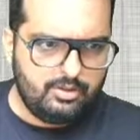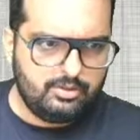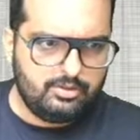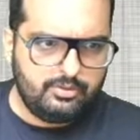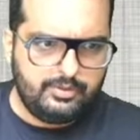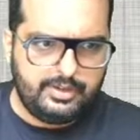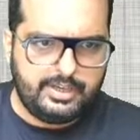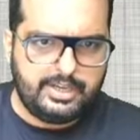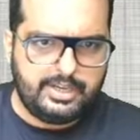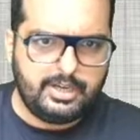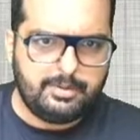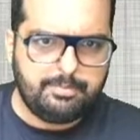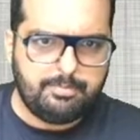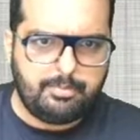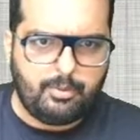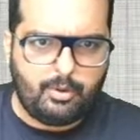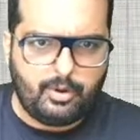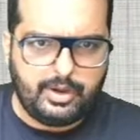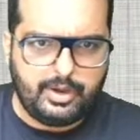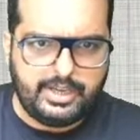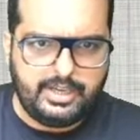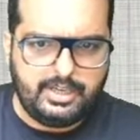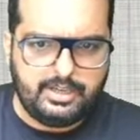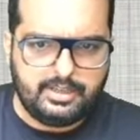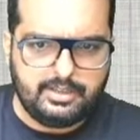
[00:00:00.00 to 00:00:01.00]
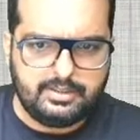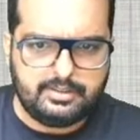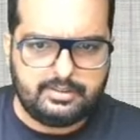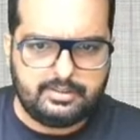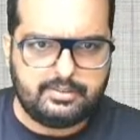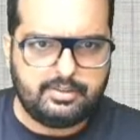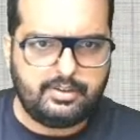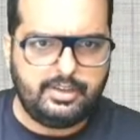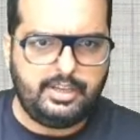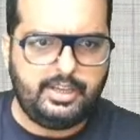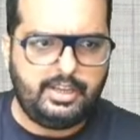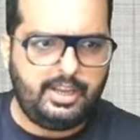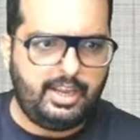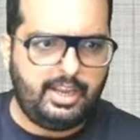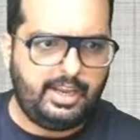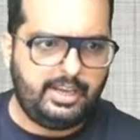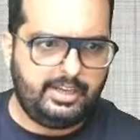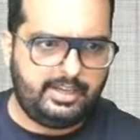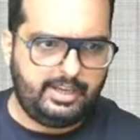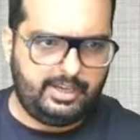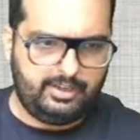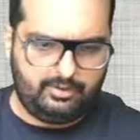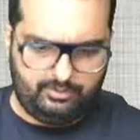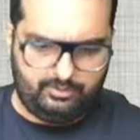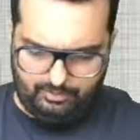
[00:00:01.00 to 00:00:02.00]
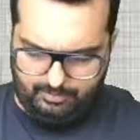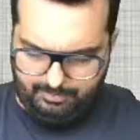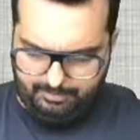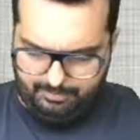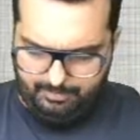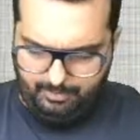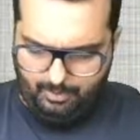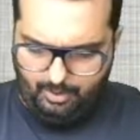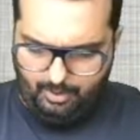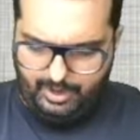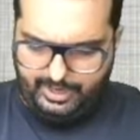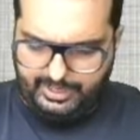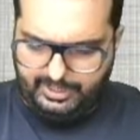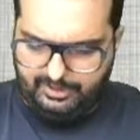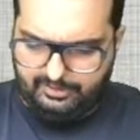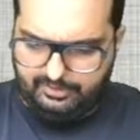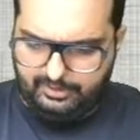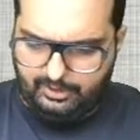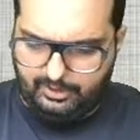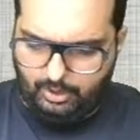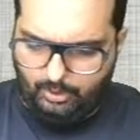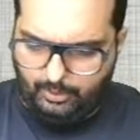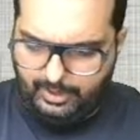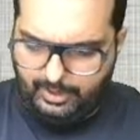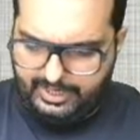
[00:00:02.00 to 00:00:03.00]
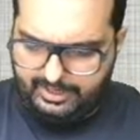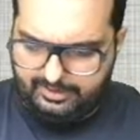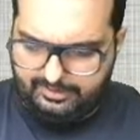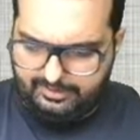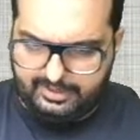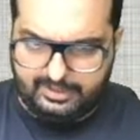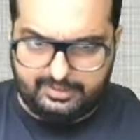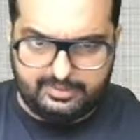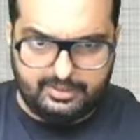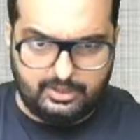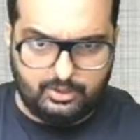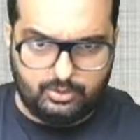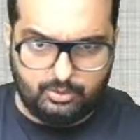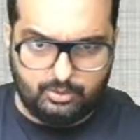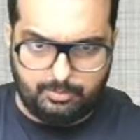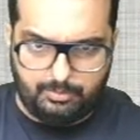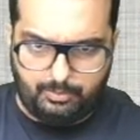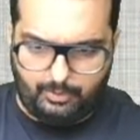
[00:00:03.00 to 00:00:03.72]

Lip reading: So we get 0.388. So 0.086 into